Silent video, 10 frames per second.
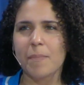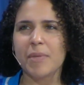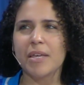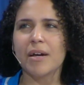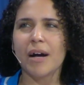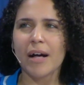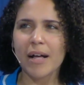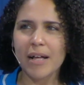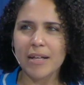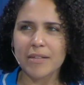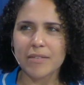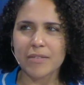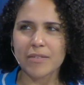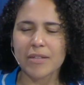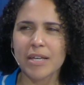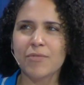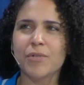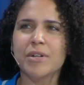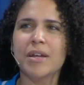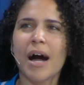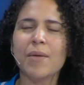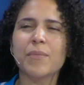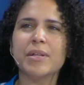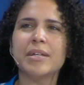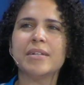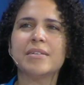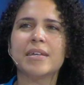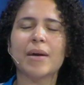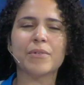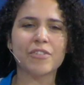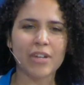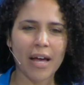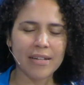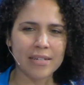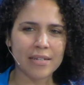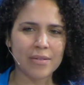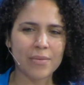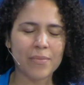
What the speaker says: Because if we're not willing to get rejected,